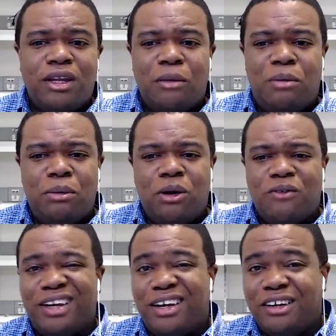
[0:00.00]
The people
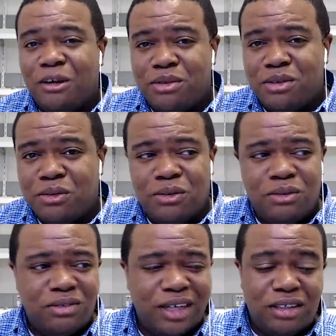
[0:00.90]
over at Income School, they